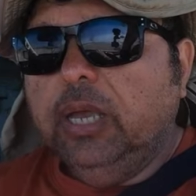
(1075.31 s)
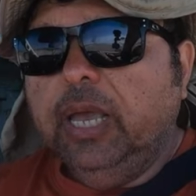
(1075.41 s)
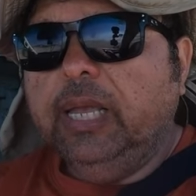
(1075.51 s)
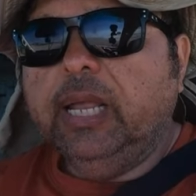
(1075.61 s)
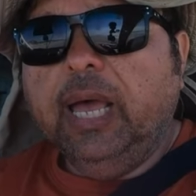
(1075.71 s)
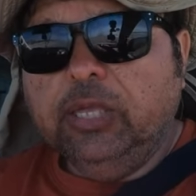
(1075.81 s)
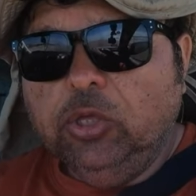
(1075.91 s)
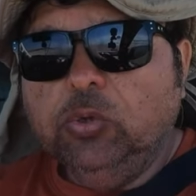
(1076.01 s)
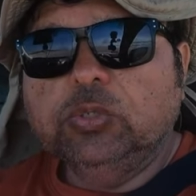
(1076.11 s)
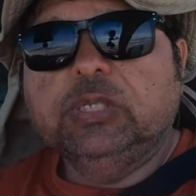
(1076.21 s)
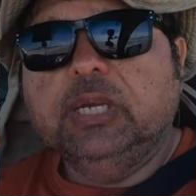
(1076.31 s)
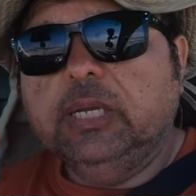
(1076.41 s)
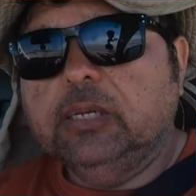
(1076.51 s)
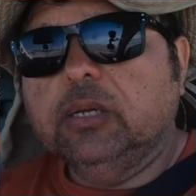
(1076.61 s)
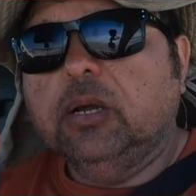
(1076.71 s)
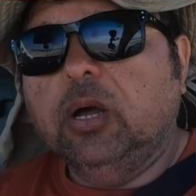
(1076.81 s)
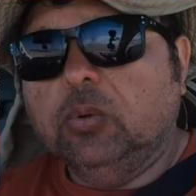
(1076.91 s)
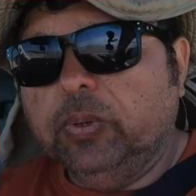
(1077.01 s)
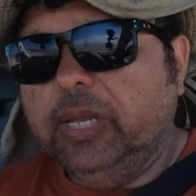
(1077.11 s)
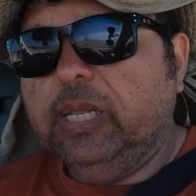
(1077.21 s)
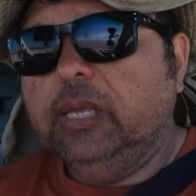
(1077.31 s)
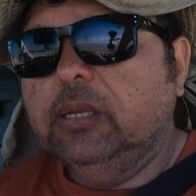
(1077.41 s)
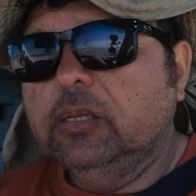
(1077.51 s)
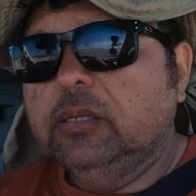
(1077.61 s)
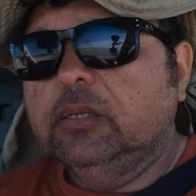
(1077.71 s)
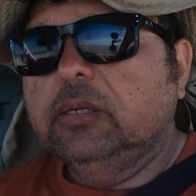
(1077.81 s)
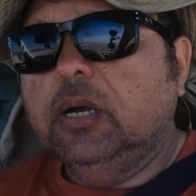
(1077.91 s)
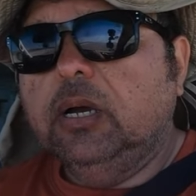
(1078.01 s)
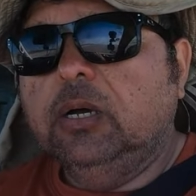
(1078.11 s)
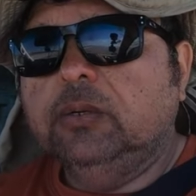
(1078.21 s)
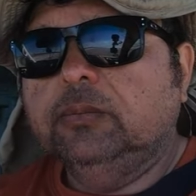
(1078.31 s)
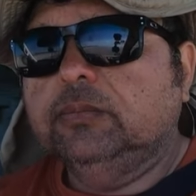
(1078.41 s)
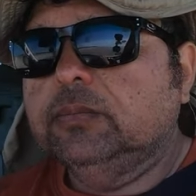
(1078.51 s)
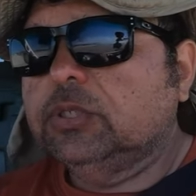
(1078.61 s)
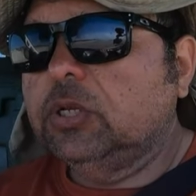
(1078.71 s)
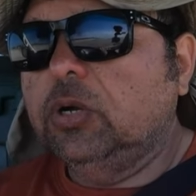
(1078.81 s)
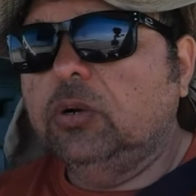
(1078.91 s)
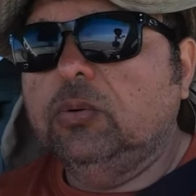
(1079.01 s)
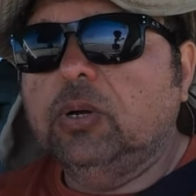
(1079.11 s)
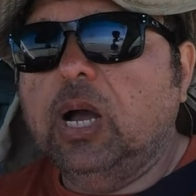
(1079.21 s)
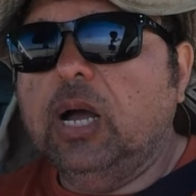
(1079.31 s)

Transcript: and I used it already. So